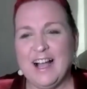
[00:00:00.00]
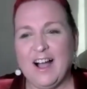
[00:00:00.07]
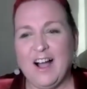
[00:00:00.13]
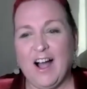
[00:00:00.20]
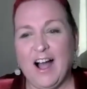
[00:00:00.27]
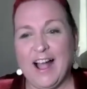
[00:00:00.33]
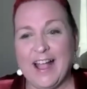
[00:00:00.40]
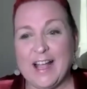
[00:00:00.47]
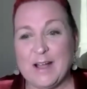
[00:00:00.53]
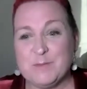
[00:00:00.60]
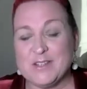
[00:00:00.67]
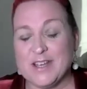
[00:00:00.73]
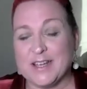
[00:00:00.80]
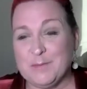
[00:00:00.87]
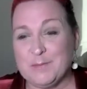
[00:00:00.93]
Hi, I'm
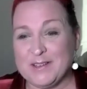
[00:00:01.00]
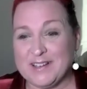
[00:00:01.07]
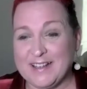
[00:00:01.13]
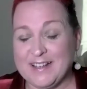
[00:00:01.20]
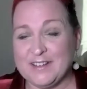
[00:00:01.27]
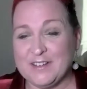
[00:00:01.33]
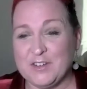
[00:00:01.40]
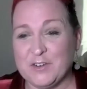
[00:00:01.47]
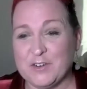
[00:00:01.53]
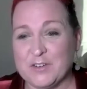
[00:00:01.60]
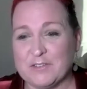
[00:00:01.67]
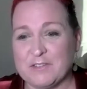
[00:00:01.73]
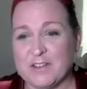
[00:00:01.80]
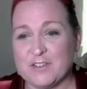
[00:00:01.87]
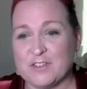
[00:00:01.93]
Jacci Pillar,
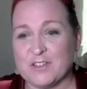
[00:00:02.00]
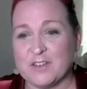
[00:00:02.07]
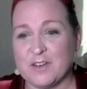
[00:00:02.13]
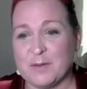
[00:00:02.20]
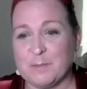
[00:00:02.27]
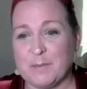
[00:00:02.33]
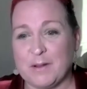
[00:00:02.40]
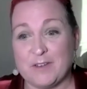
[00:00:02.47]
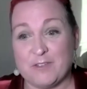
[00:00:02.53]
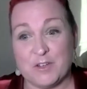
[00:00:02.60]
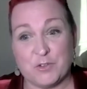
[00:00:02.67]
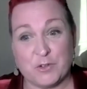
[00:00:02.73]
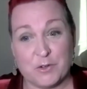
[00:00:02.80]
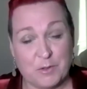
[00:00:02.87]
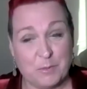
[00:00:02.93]
neurodivergent non-binary
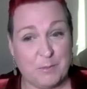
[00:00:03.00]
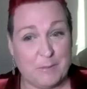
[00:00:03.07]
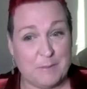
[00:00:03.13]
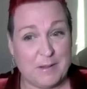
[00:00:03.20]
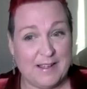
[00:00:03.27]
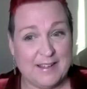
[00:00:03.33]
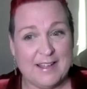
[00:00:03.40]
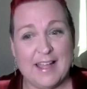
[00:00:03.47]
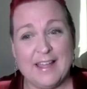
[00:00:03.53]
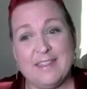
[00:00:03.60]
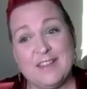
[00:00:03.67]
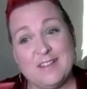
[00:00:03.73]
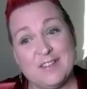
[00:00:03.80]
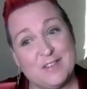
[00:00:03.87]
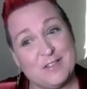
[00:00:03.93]
truth bomber, and
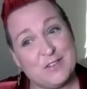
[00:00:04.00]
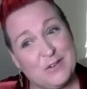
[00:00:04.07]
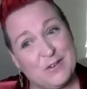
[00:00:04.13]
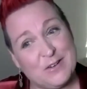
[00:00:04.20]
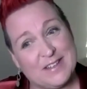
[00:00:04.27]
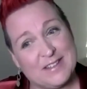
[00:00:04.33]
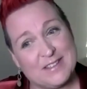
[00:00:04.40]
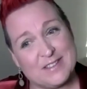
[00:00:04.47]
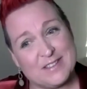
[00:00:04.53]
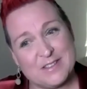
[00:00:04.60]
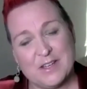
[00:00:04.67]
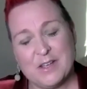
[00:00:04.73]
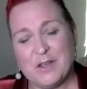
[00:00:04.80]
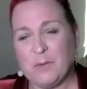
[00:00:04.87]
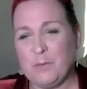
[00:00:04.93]
this is Talk-ist,
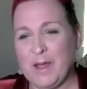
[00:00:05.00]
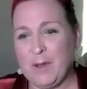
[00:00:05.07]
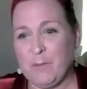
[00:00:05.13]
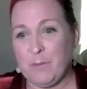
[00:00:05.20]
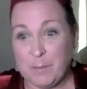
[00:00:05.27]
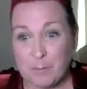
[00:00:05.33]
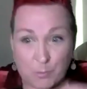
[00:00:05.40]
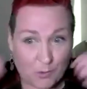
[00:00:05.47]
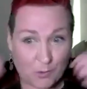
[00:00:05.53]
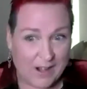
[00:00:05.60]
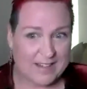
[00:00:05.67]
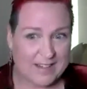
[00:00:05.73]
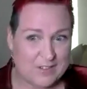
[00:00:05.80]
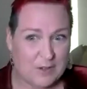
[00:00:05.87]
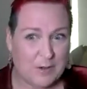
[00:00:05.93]
where we
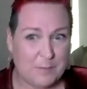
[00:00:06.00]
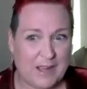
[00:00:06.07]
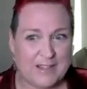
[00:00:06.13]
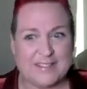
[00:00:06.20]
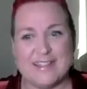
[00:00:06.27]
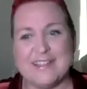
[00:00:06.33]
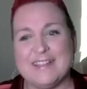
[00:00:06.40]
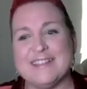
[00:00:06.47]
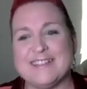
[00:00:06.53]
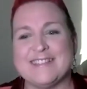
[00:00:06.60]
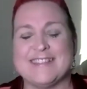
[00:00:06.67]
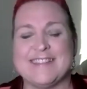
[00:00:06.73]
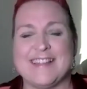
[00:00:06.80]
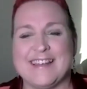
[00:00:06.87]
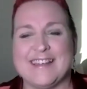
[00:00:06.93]
brainstorm
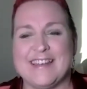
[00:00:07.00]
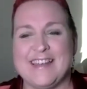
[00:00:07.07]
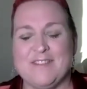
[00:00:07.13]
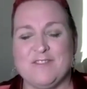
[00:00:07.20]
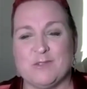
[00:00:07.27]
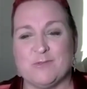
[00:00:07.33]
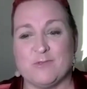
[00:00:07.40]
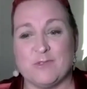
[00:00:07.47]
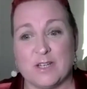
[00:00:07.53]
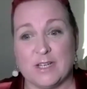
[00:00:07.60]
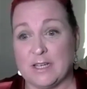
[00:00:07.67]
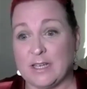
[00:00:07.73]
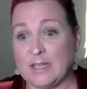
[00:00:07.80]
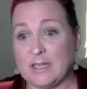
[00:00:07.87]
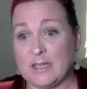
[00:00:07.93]
ideas that never
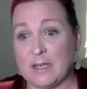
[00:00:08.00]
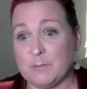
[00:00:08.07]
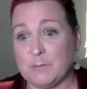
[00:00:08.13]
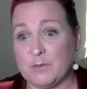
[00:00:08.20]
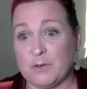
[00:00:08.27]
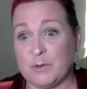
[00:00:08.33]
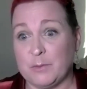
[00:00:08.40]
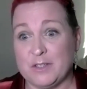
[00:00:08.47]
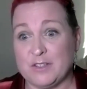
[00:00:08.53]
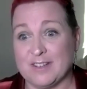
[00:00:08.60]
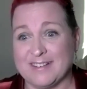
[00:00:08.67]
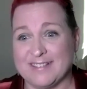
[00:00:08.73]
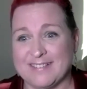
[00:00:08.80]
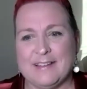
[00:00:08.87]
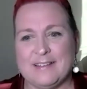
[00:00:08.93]
really come to fruition.
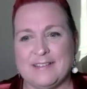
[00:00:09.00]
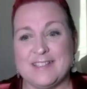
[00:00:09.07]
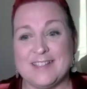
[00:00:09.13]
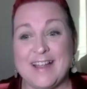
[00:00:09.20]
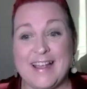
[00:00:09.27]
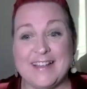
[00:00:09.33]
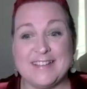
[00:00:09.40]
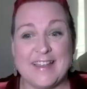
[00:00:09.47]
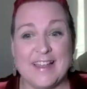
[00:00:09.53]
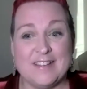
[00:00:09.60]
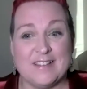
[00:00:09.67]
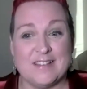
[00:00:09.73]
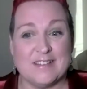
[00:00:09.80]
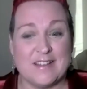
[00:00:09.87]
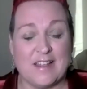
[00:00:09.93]
Today's
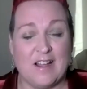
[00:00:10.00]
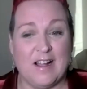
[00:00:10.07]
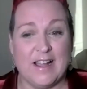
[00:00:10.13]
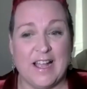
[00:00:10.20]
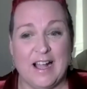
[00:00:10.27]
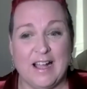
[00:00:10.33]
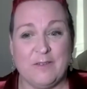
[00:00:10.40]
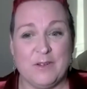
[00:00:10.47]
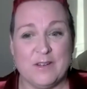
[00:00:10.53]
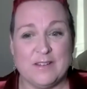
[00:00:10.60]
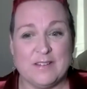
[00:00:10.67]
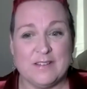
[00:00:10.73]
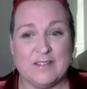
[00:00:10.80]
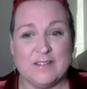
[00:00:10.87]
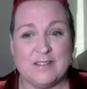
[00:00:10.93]
guest is Ki Hayward,
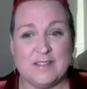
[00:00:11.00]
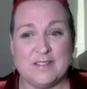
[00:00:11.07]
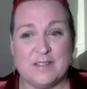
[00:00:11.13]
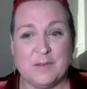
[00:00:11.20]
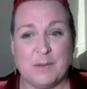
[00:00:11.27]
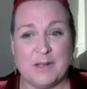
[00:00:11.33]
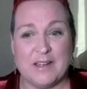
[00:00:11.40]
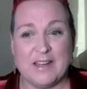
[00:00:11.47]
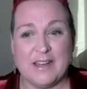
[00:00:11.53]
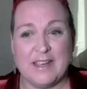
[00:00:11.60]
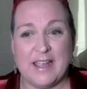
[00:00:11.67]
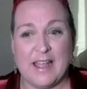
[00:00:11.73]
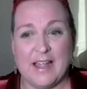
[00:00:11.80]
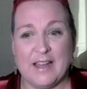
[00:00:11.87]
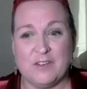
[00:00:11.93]
disability
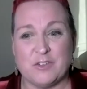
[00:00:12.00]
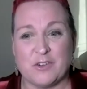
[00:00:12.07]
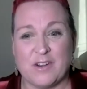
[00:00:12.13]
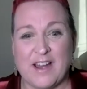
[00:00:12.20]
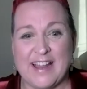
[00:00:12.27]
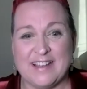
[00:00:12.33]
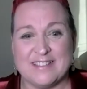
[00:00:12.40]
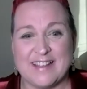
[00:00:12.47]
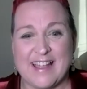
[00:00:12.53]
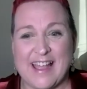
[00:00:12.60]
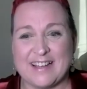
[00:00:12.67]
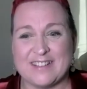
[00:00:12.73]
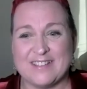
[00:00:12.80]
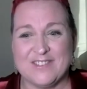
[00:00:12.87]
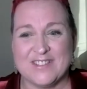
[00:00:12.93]
and trans
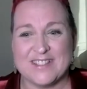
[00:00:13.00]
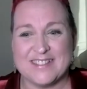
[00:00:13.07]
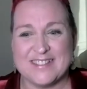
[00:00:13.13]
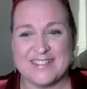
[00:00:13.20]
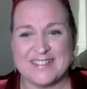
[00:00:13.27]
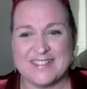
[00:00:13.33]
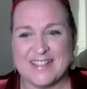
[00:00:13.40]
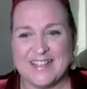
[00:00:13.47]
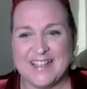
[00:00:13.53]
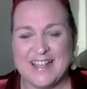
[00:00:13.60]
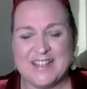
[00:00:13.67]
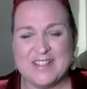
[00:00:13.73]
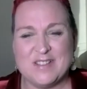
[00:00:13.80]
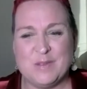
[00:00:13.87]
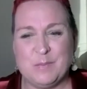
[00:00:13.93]
activist,
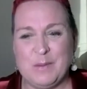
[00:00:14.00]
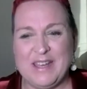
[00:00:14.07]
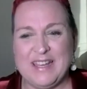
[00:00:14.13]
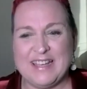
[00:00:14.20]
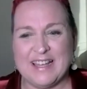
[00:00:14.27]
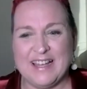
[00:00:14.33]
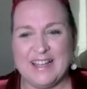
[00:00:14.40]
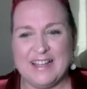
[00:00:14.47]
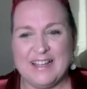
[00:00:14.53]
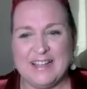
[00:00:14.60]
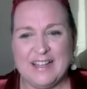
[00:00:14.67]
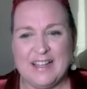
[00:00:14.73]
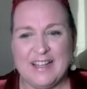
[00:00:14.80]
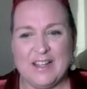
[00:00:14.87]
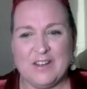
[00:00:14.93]
speaker,
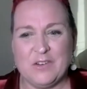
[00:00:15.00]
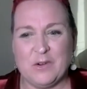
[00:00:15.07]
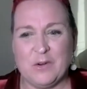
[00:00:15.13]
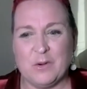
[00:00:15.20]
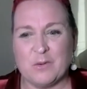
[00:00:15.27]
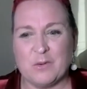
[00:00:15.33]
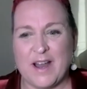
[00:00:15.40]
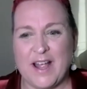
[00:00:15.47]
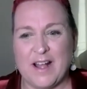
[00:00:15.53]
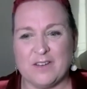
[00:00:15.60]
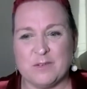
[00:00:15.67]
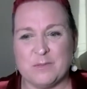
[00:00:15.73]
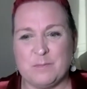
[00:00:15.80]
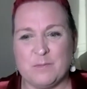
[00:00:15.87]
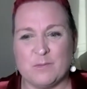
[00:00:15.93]
and
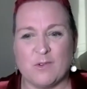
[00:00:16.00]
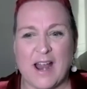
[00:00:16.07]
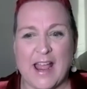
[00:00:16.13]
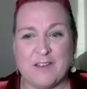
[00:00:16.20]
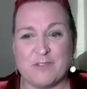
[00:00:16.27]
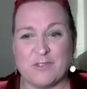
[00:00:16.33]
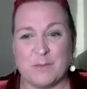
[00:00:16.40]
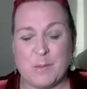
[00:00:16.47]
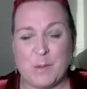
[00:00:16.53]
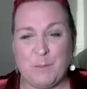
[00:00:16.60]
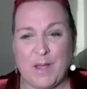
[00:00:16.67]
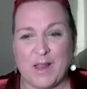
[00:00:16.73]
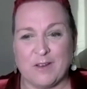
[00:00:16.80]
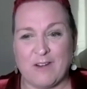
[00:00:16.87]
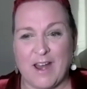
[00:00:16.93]
all-round rat from the
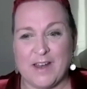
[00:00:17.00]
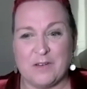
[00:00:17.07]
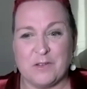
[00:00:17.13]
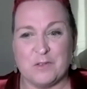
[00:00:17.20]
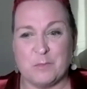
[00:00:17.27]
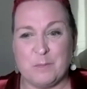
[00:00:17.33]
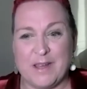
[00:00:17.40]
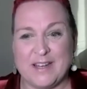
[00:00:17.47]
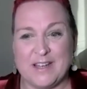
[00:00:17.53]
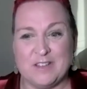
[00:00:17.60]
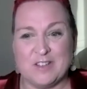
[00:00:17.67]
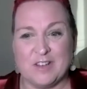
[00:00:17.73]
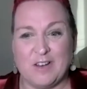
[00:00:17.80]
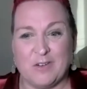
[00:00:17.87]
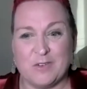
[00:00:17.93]
Ballarat who's been in
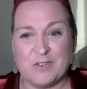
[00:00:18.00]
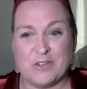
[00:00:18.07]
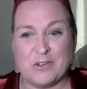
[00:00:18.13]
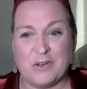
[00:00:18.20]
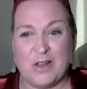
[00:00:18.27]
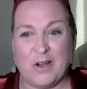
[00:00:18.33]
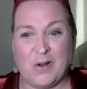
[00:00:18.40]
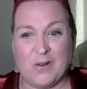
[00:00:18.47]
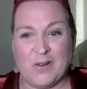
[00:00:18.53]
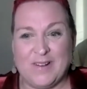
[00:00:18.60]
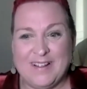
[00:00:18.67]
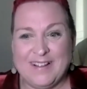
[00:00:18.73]
Geelong too long.